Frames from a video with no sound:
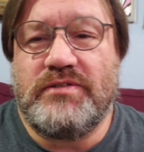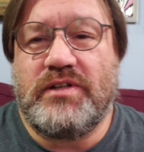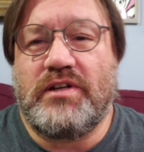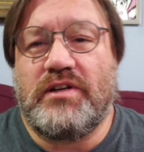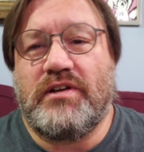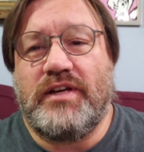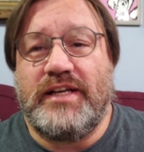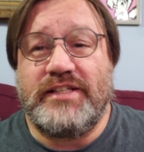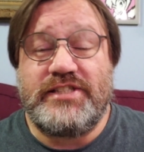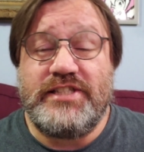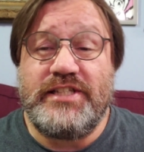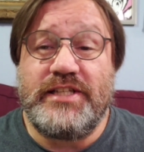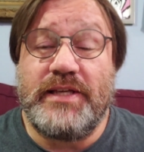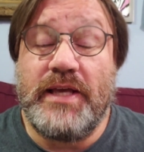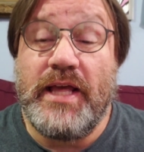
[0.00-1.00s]
her as
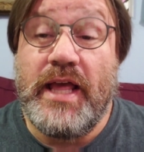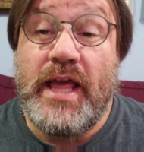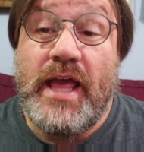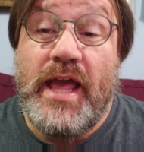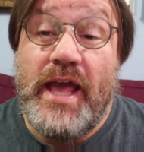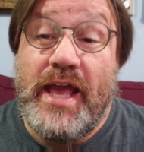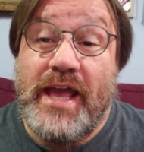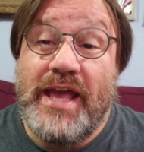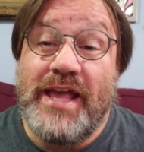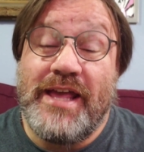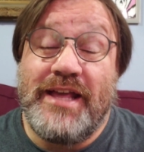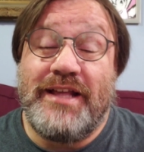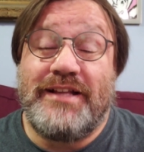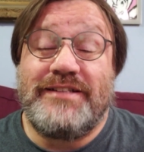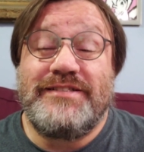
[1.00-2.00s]
she.
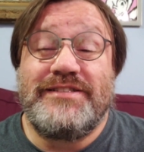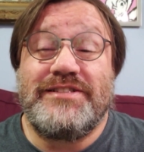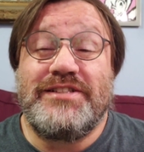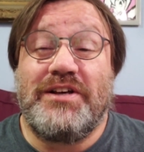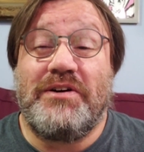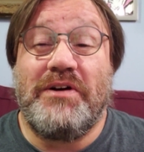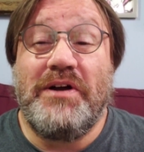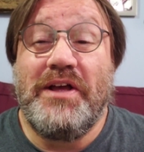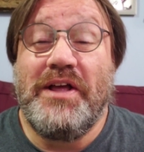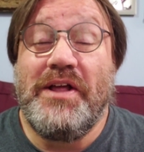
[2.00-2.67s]
So